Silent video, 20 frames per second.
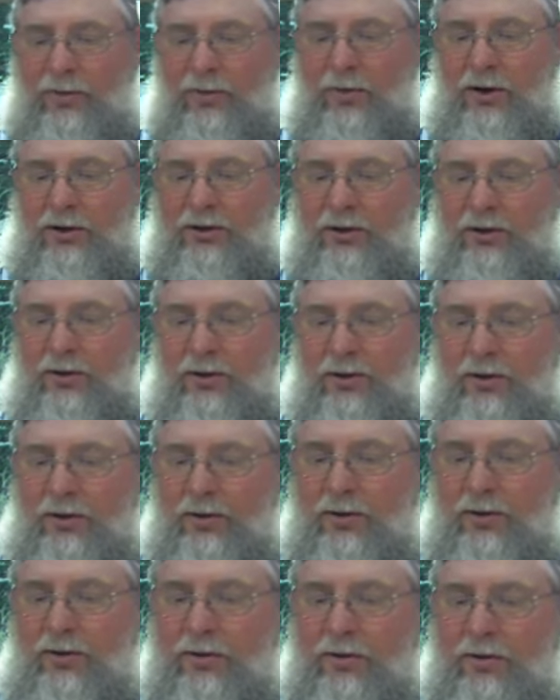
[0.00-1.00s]
but
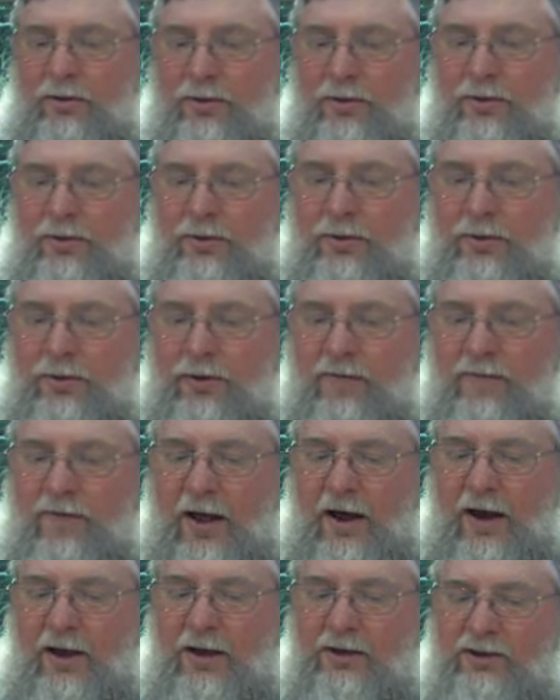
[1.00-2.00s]
the
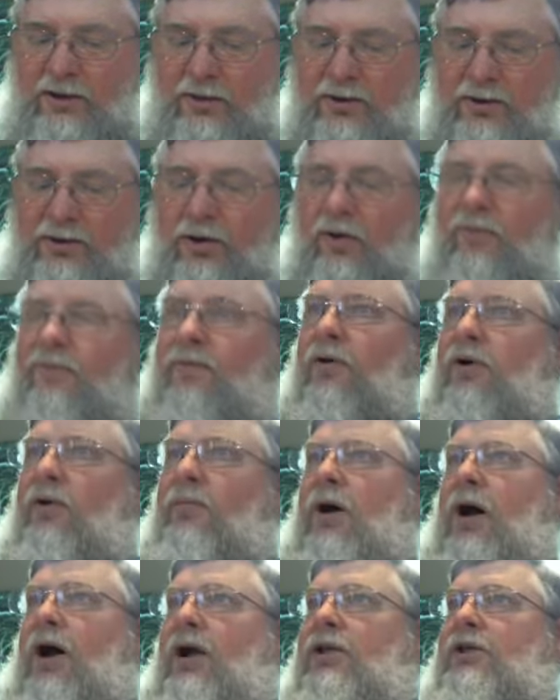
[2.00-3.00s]
valley is going to be so full
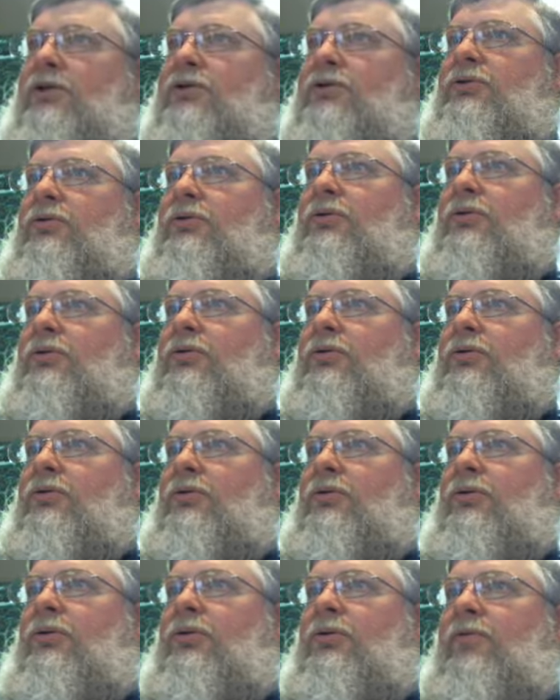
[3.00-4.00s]
of bodies
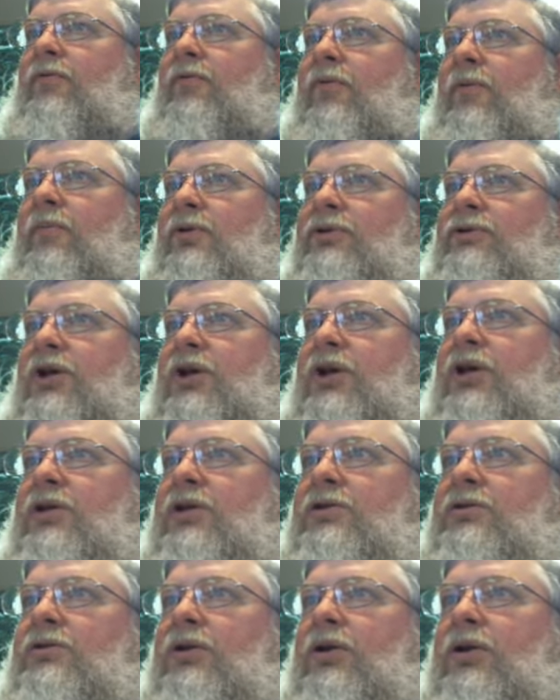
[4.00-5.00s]
from the
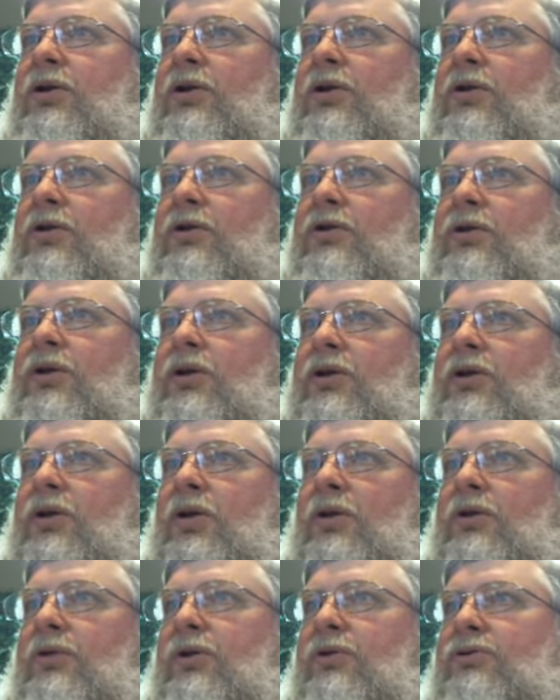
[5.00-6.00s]
siege that
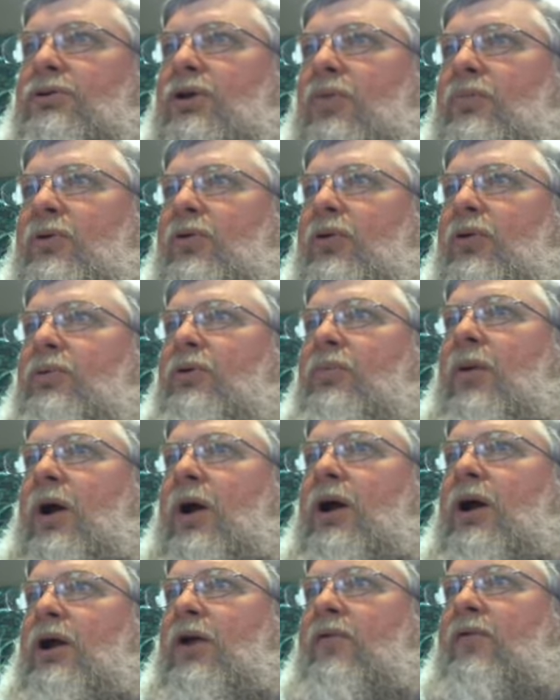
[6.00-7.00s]
there's not going to be room to
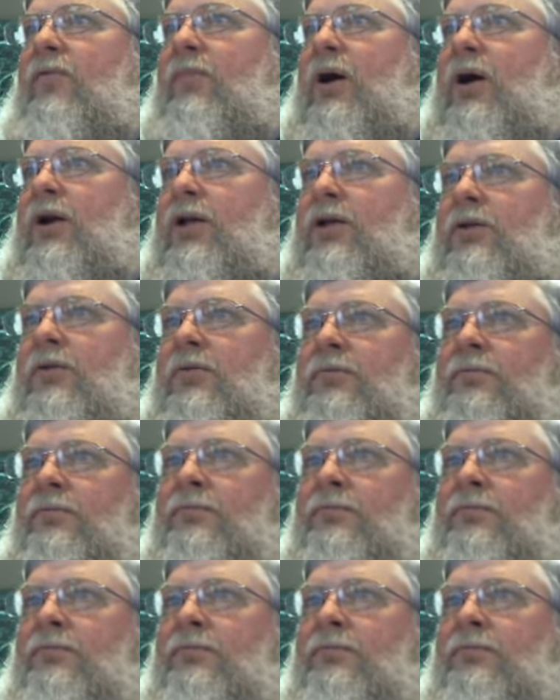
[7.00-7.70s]
bury everybody.